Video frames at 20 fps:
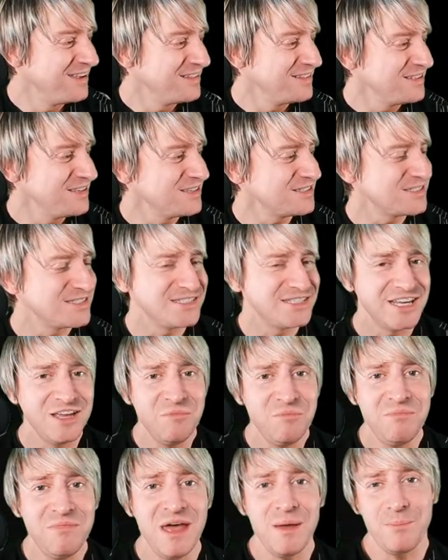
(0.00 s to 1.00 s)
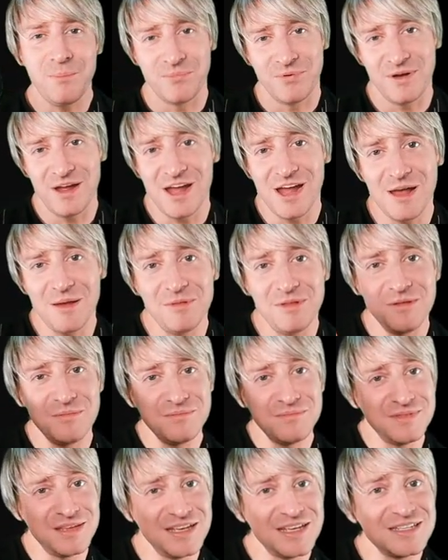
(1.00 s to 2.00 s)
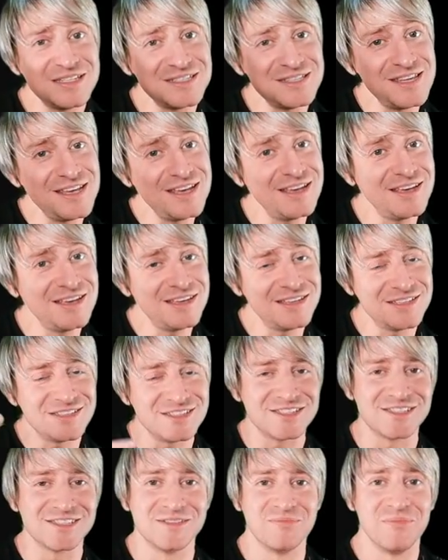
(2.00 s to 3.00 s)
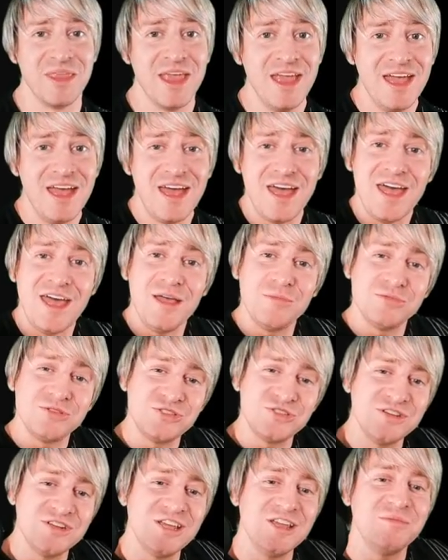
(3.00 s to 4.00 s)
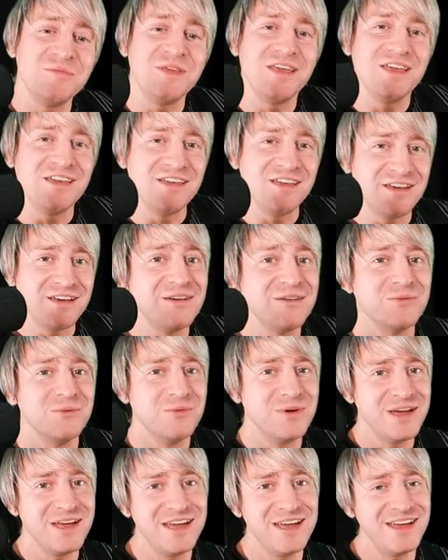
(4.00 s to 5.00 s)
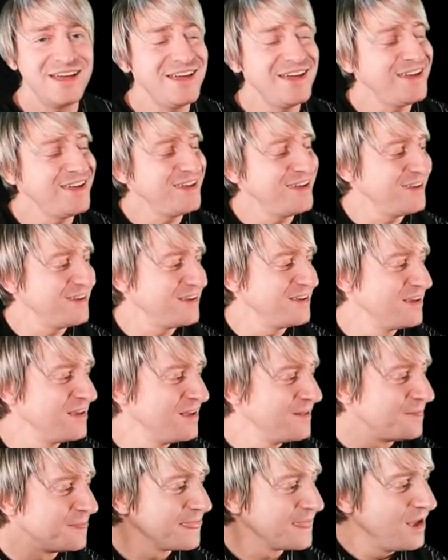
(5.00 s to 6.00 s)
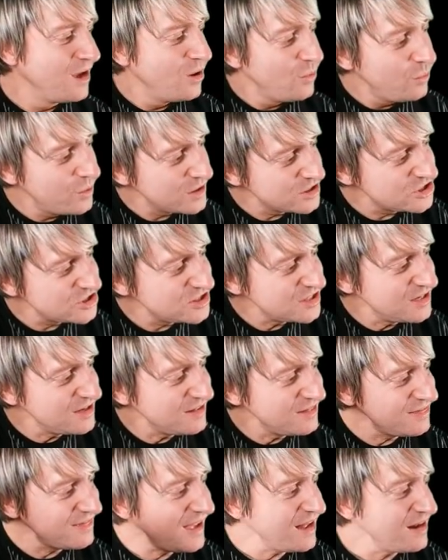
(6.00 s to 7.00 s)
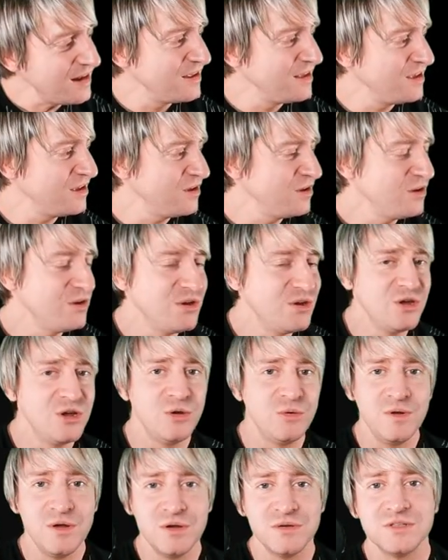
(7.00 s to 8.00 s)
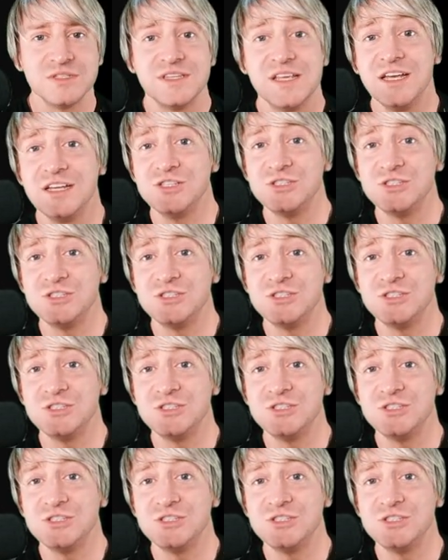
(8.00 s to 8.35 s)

You see, my problem is this I'm dreaming away, wishing that heroes they